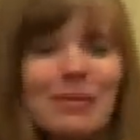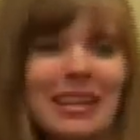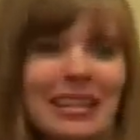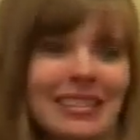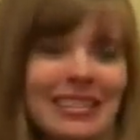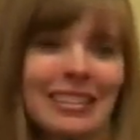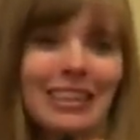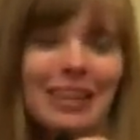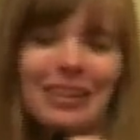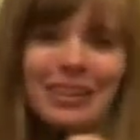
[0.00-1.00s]
bit
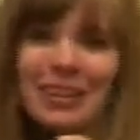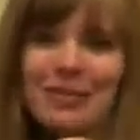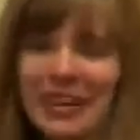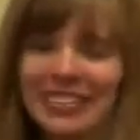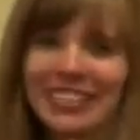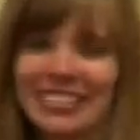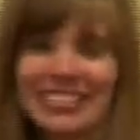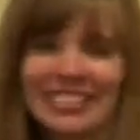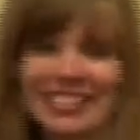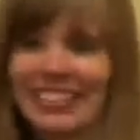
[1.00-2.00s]
about
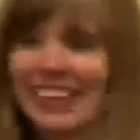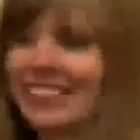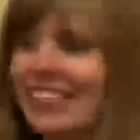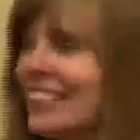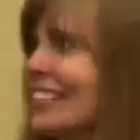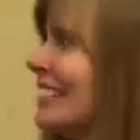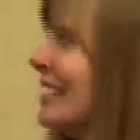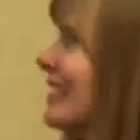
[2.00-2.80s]
this, all right?